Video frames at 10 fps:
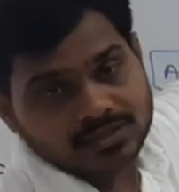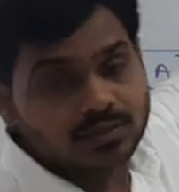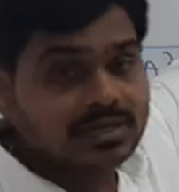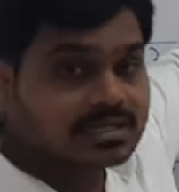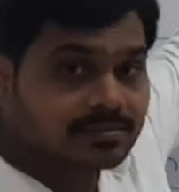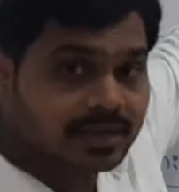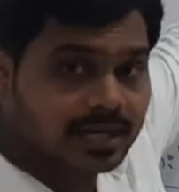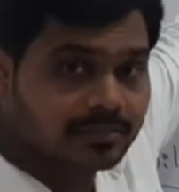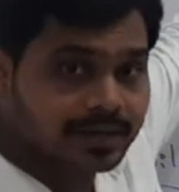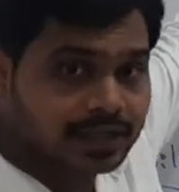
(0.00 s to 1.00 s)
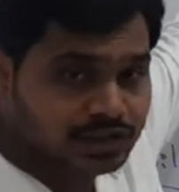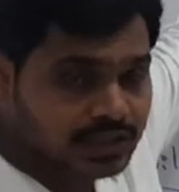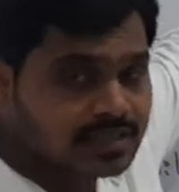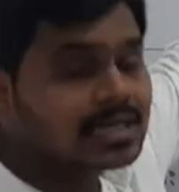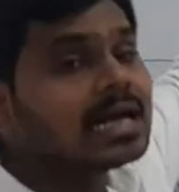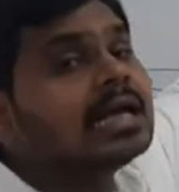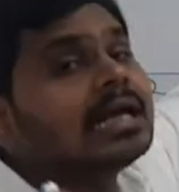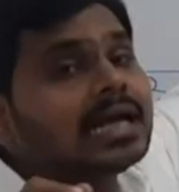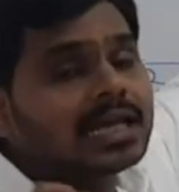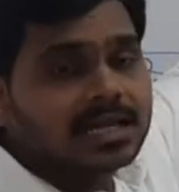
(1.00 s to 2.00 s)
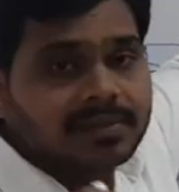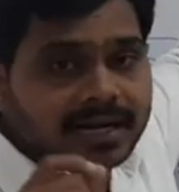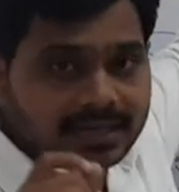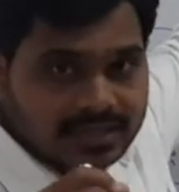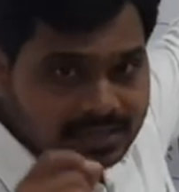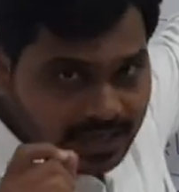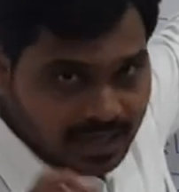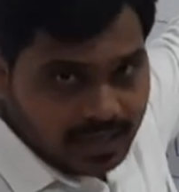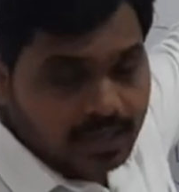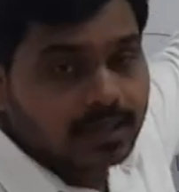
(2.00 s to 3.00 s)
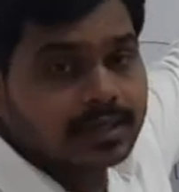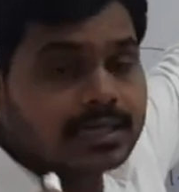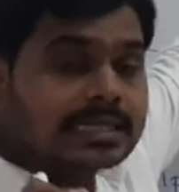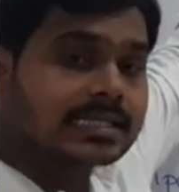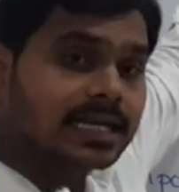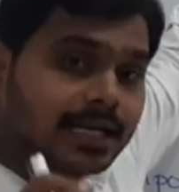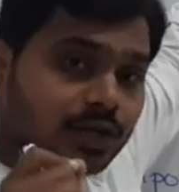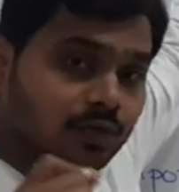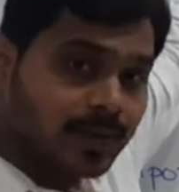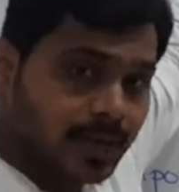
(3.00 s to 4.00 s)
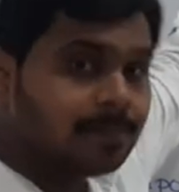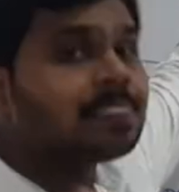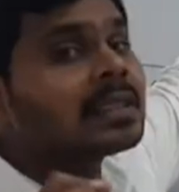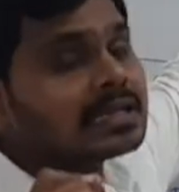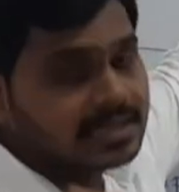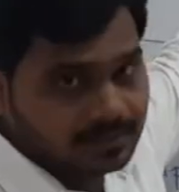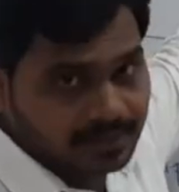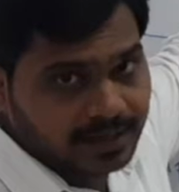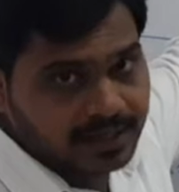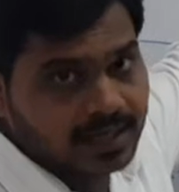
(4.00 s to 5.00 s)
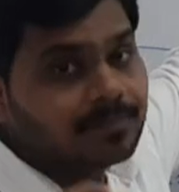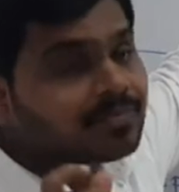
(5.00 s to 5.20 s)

So what is the meaning, my dear students? Any matrix A is said to be symmetric